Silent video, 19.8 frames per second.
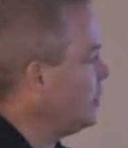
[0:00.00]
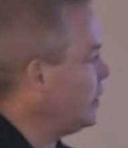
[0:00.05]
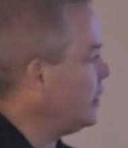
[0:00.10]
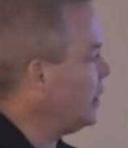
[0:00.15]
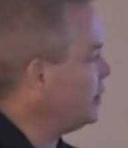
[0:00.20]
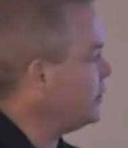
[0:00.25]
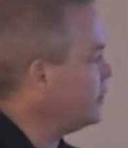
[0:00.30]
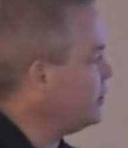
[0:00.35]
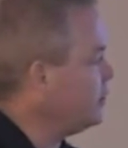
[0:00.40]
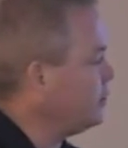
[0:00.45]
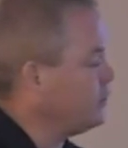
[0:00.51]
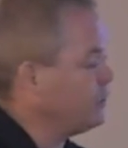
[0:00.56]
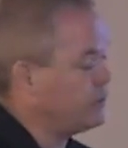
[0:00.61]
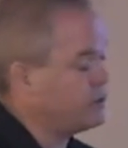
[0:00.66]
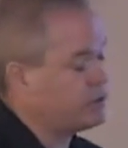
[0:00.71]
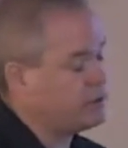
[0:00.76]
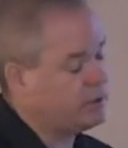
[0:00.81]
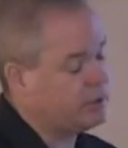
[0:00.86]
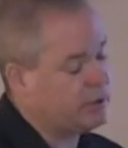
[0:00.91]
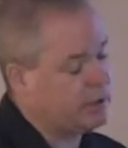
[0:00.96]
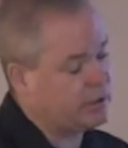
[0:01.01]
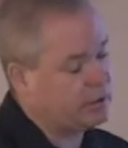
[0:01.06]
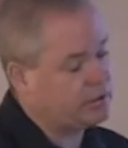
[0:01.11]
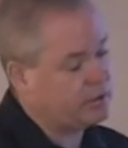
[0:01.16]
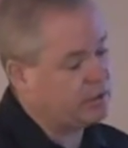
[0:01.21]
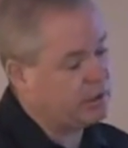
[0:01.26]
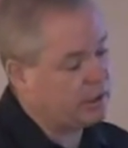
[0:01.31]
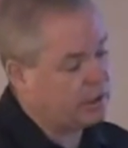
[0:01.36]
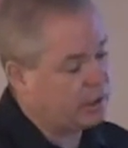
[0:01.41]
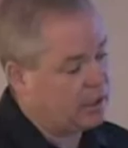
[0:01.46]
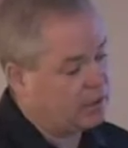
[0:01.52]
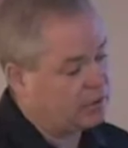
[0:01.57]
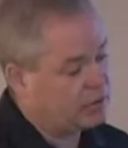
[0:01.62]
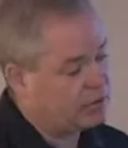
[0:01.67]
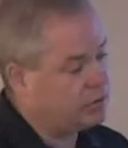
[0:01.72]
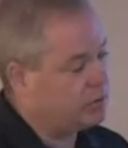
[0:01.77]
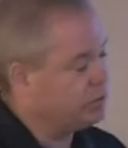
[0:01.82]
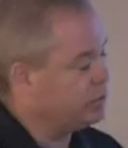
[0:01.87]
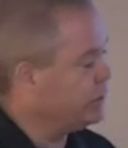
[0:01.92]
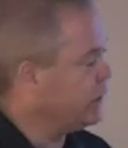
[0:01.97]
at the University of Tennessee, at our
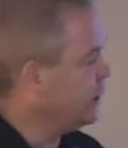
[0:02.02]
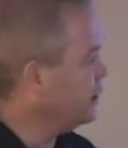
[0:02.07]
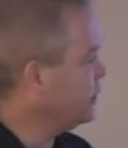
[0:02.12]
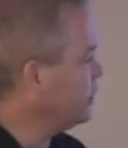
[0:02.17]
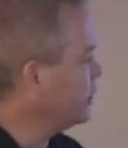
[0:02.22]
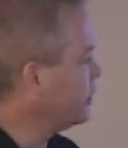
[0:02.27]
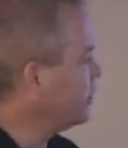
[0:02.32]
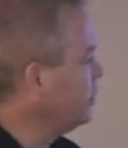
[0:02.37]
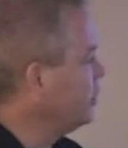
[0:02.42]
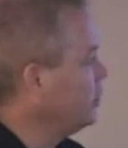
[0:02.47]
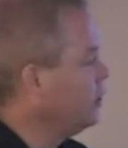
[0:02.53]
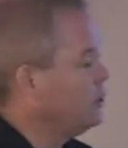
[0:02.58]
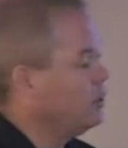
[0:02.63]
school down there,